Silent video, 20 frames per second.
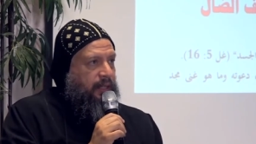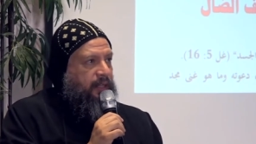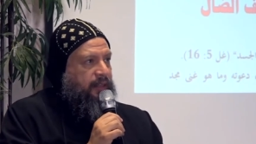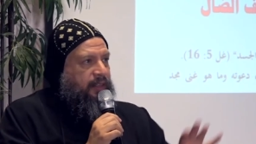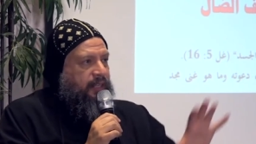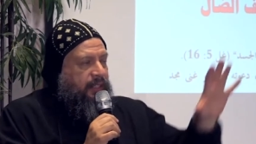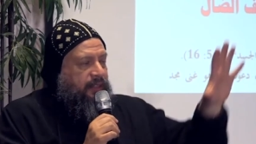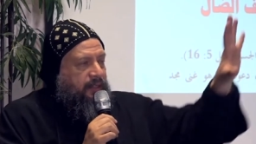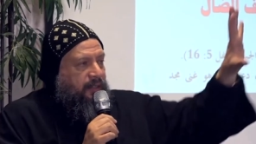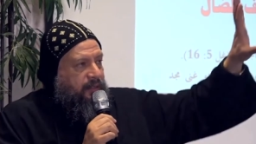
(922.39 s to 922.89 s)

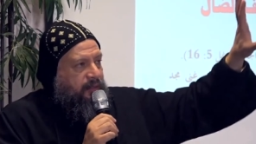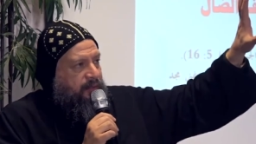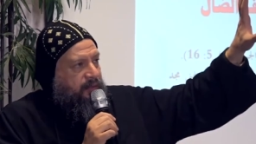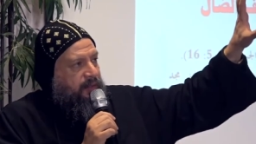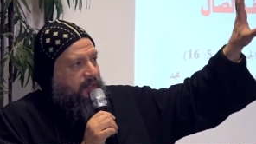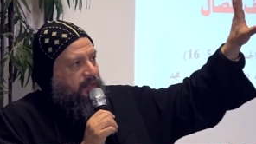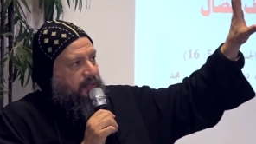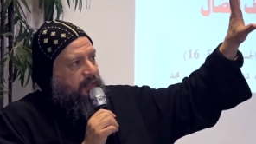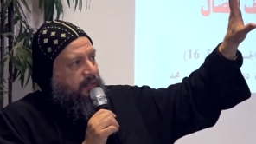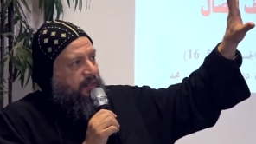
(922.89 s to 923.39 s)
That
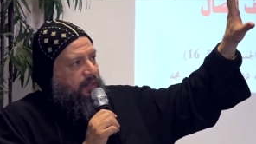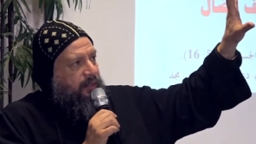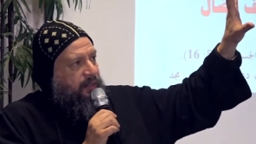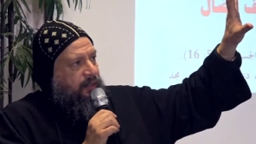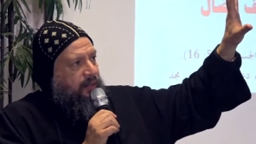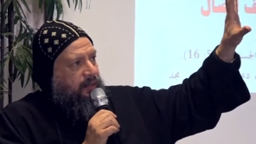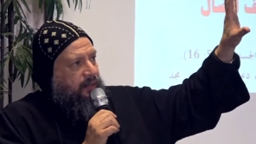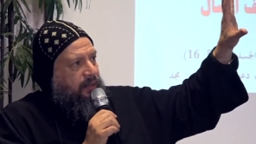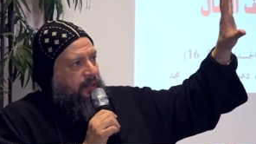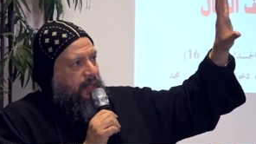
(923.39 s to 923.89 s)
is
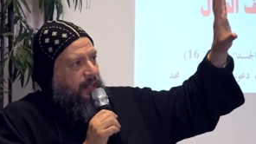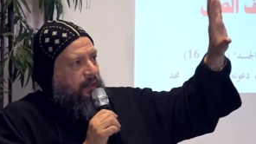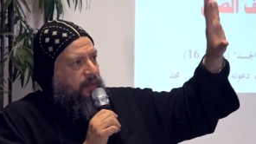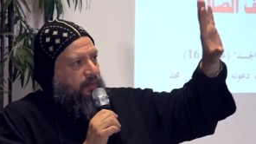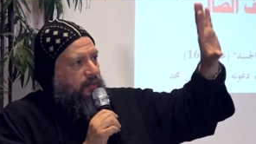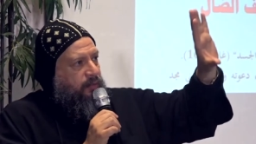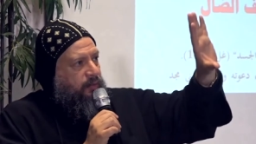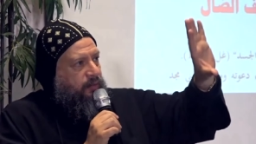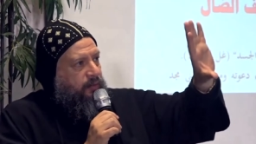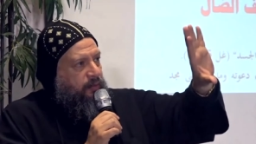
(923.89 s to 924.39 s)
the
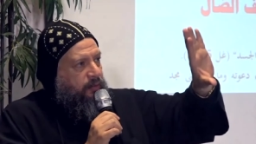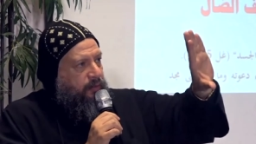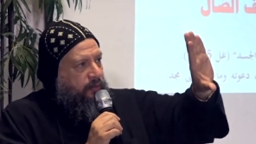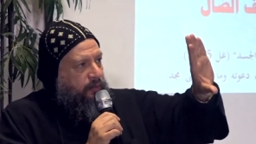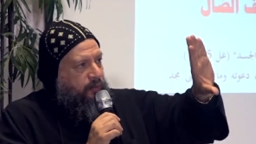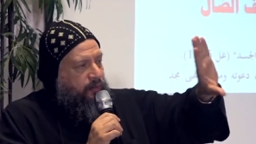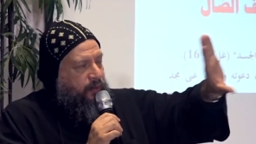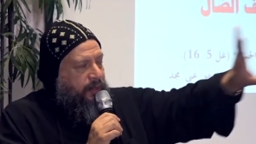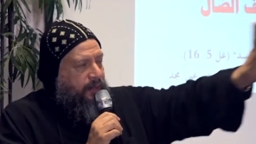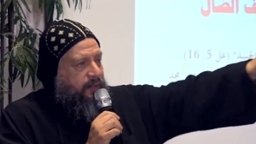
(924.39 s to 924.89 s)

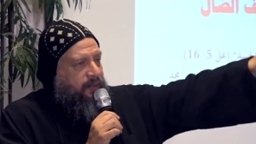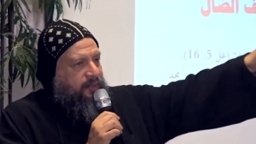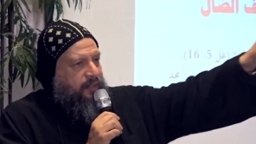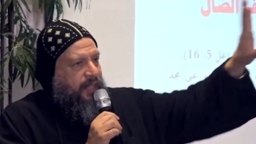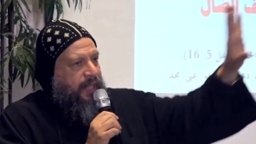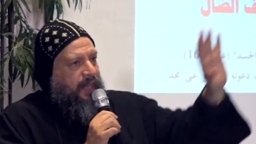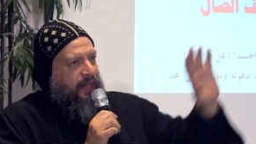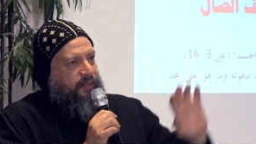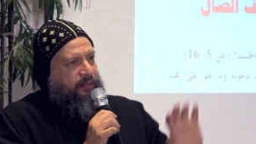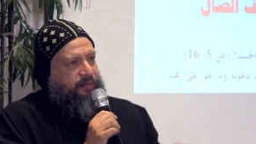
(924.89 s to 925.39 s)
first
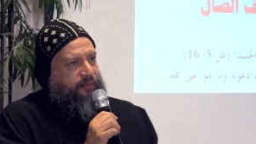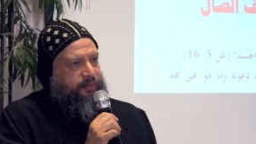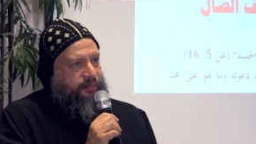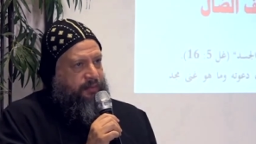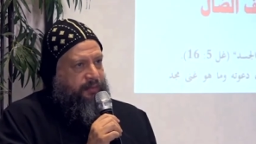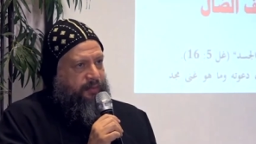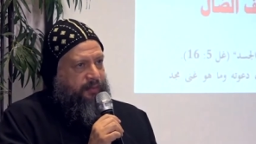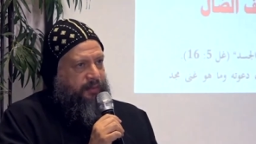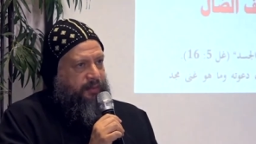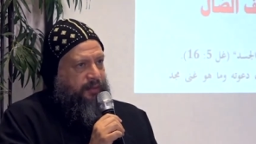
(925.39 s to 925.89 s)

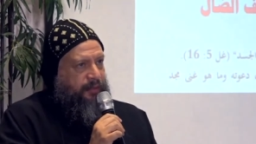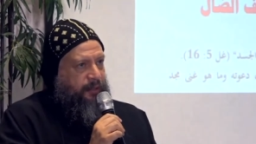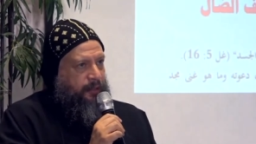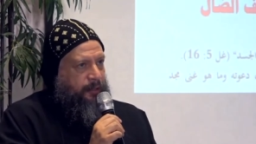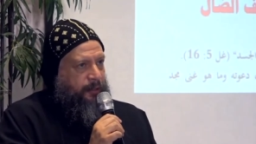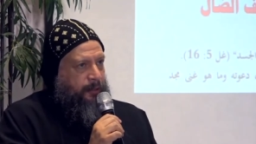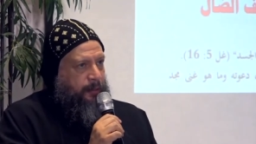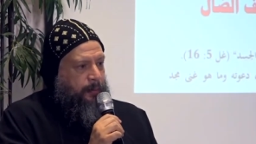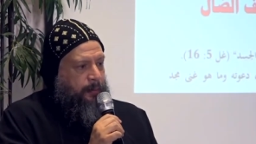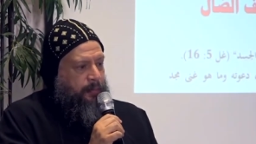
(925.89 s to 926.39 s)
half.
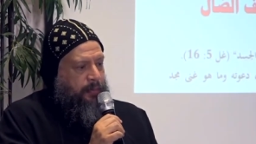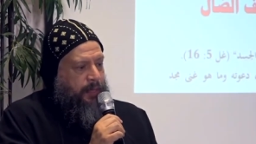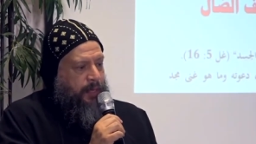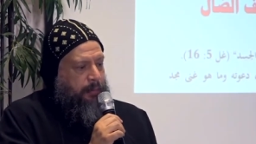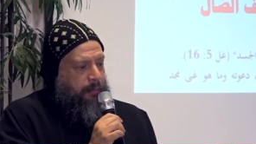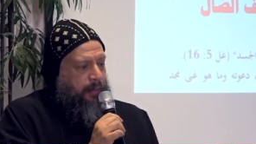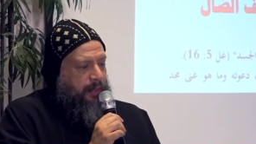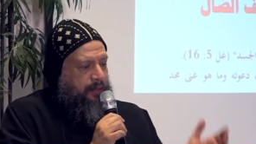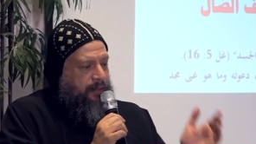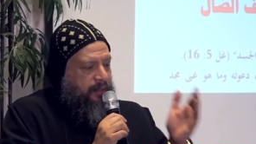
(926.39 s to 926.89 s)

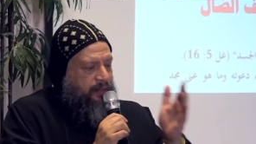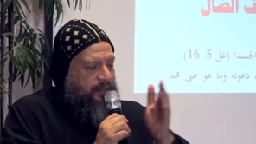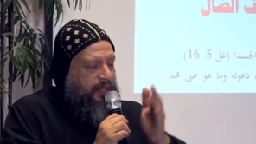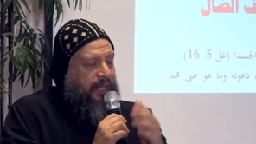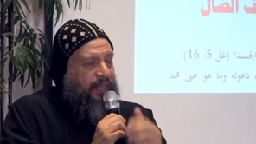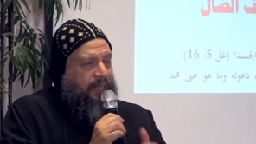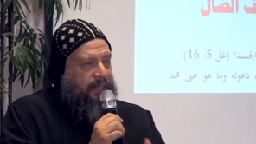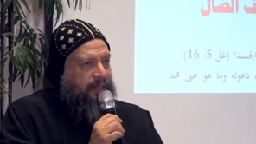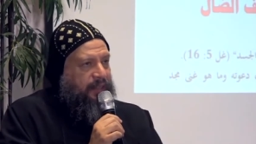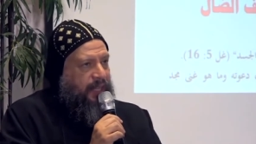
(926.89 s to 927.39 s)
But the
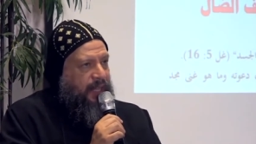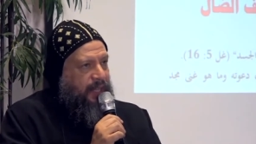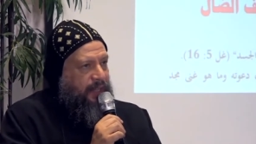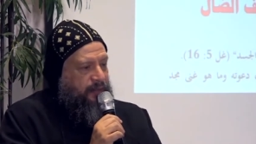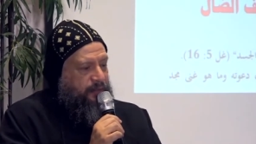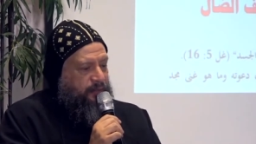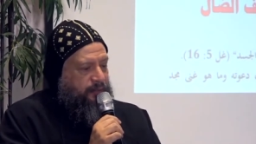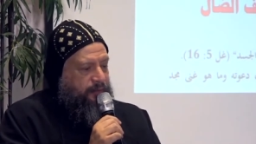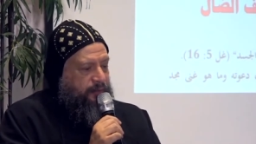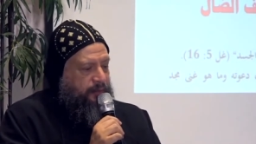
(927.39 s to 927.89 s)
second
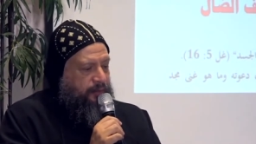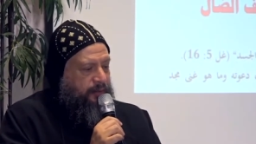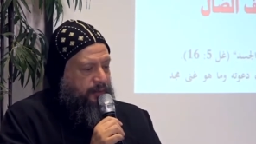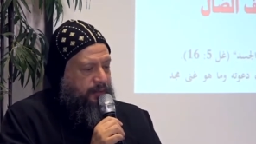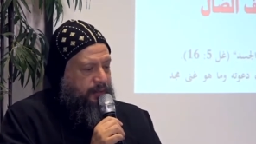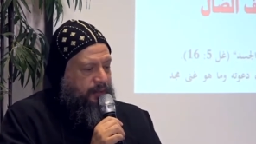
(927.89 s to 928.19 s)
half,